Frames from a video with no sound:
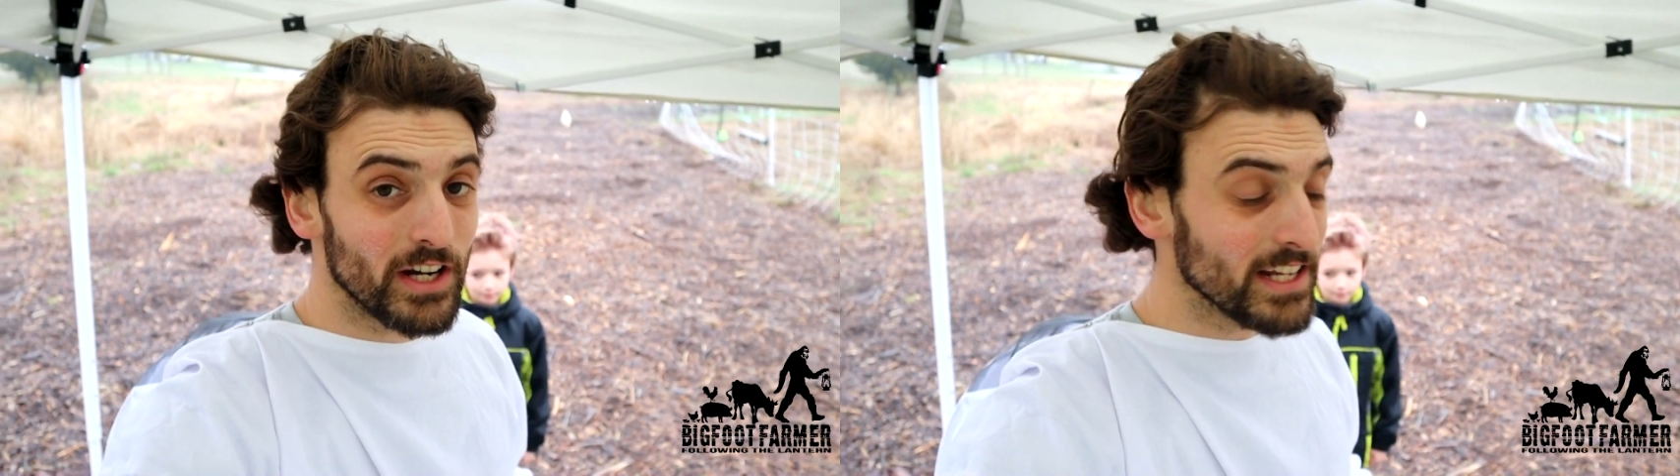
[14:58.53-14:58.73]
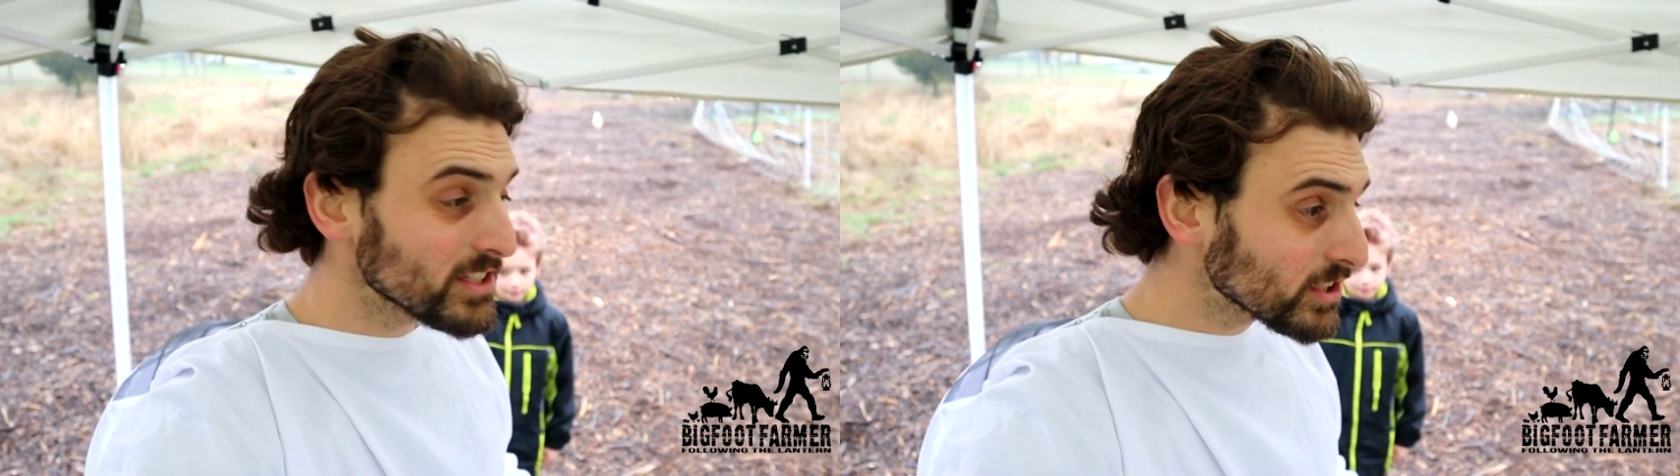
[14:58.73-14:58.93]

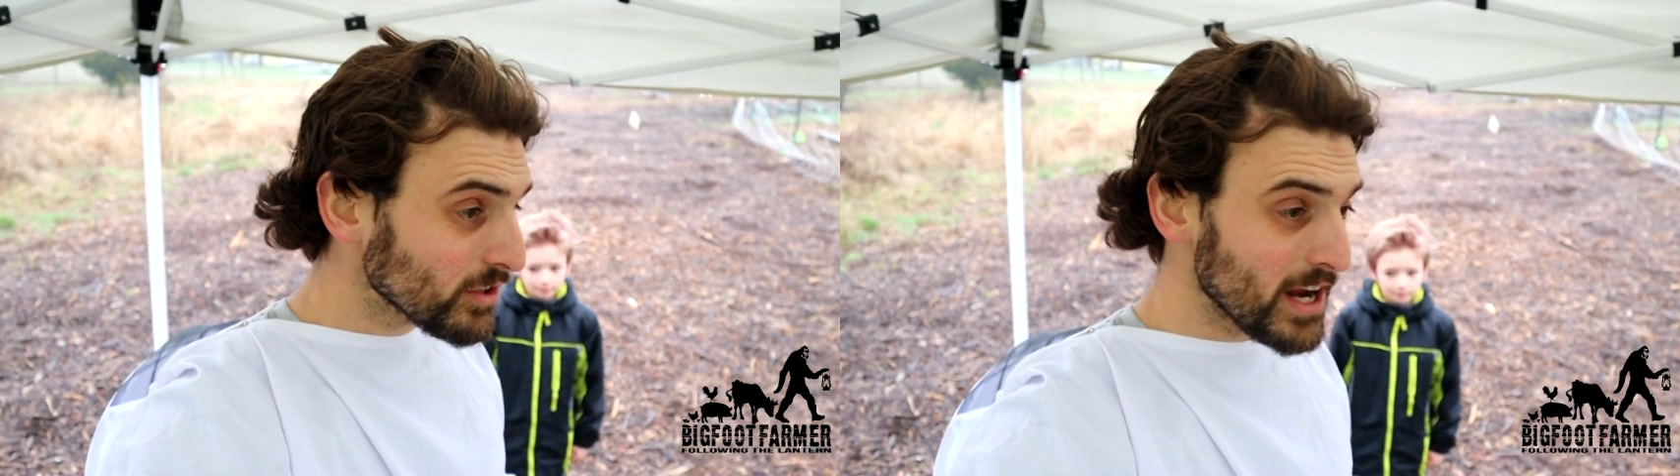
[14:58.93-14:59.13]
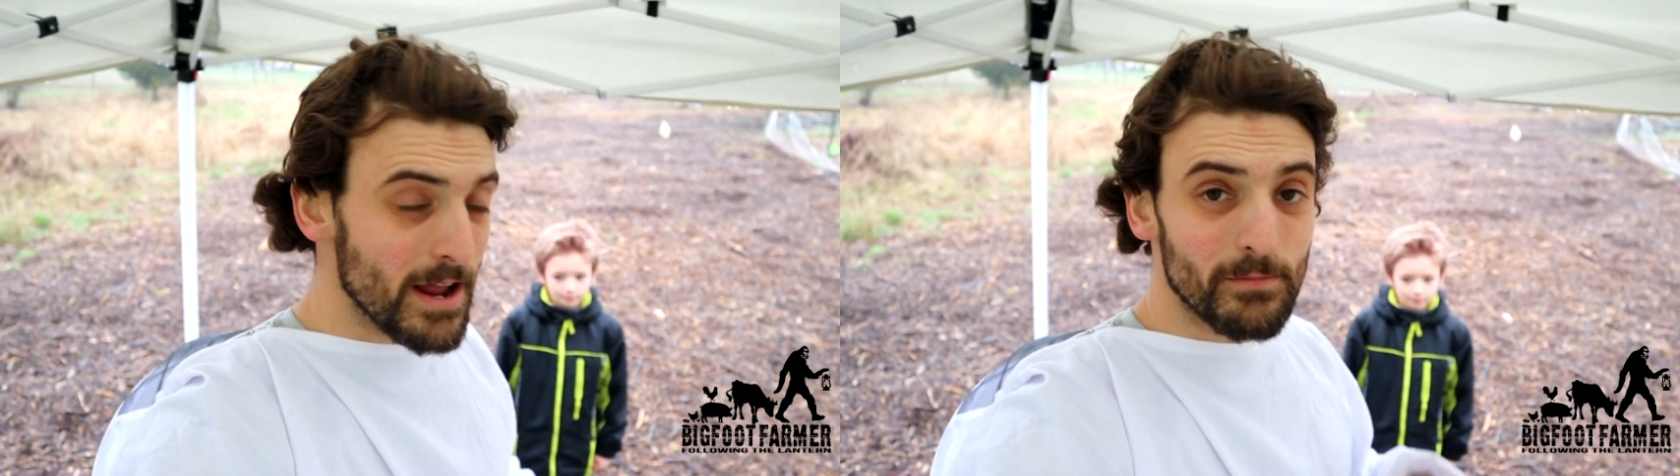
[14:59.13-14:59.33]

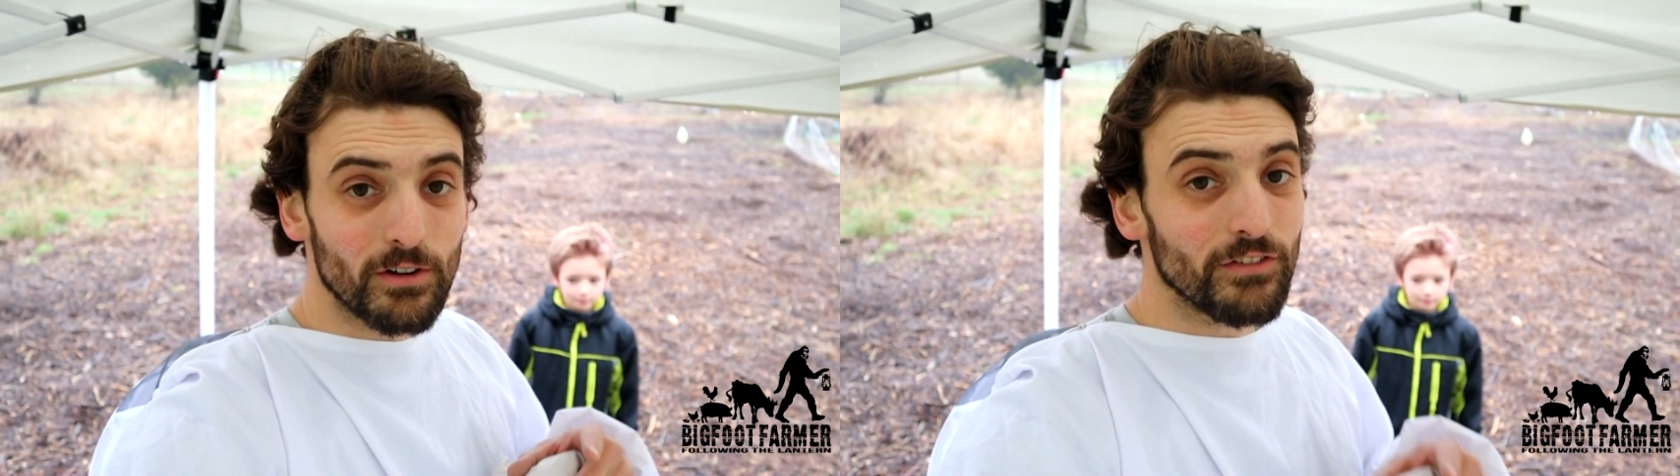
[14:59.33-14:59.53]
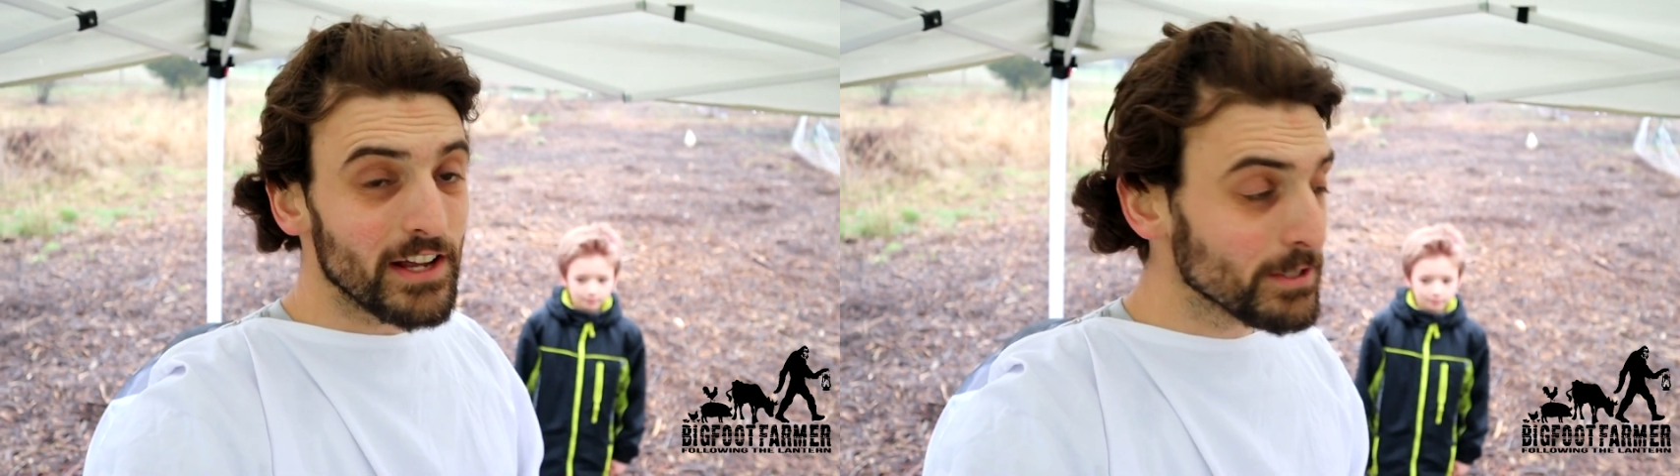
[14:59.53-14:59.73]
Instagram or
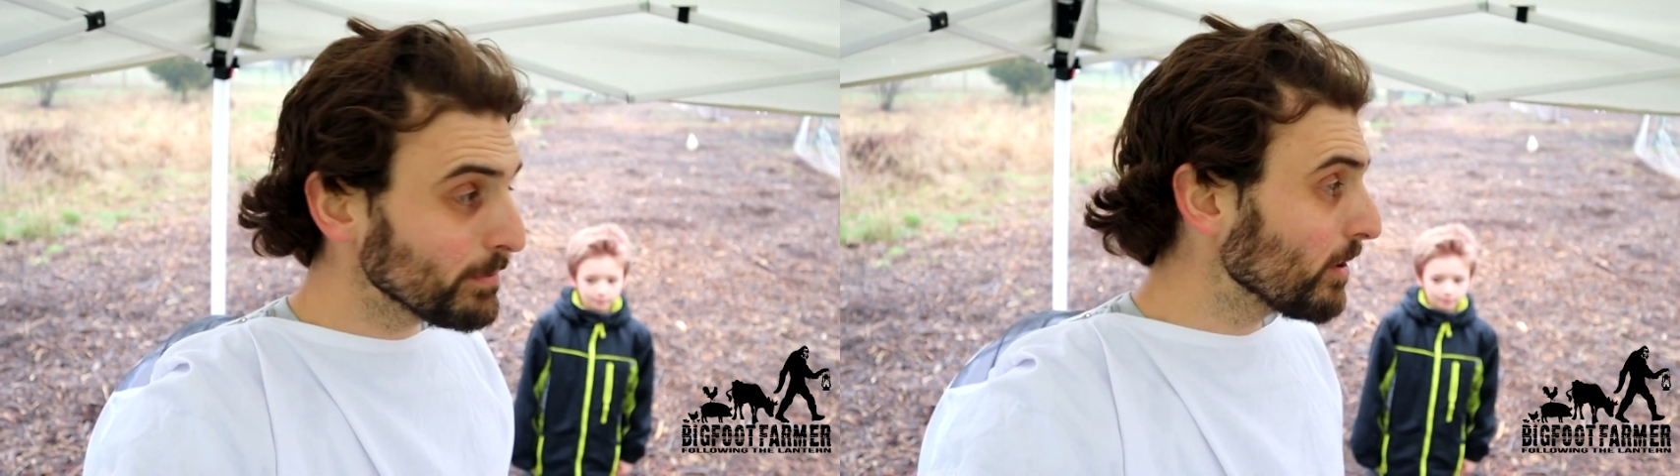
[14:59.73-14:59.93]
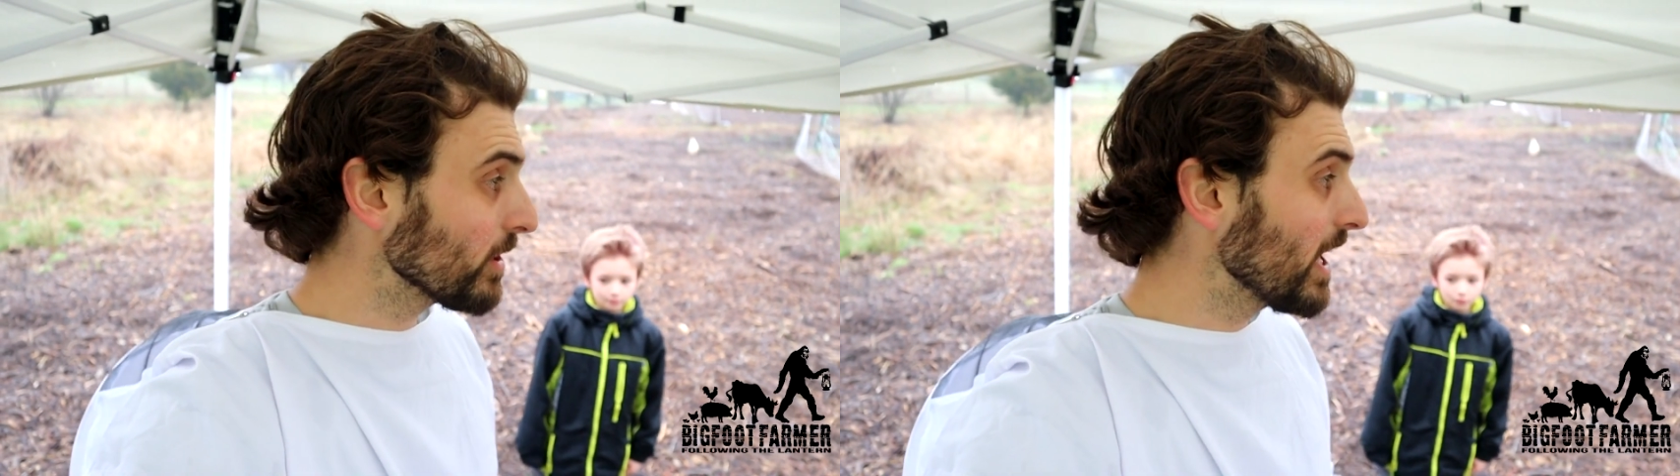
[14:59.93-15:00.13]

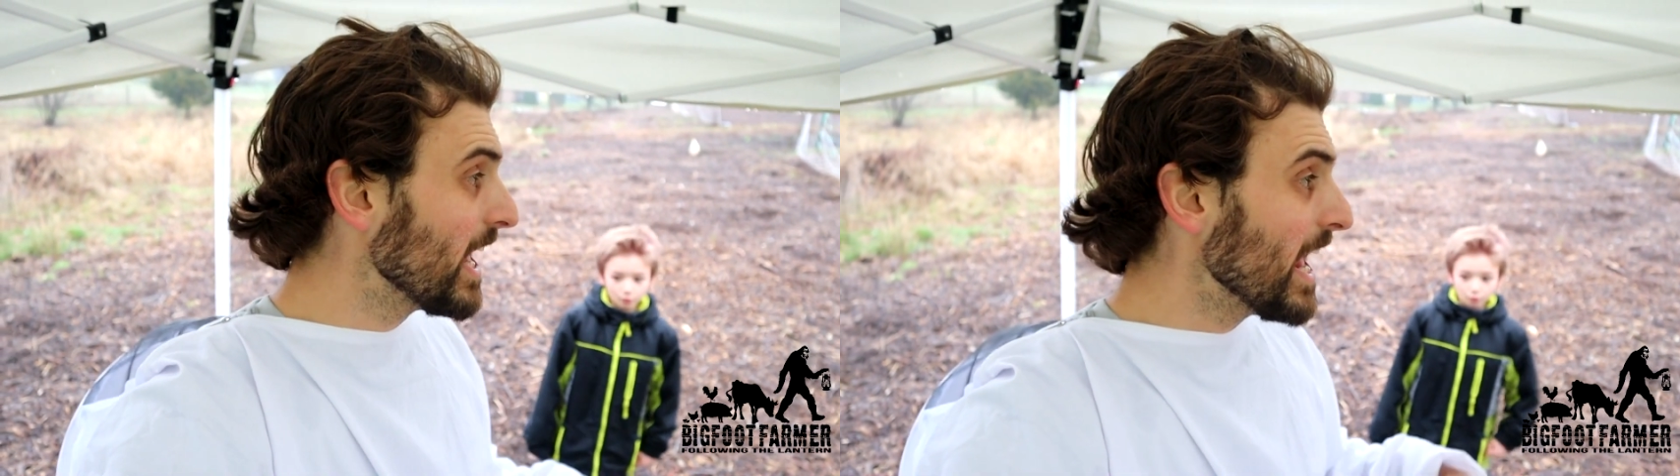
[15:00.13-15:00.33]
Facebook,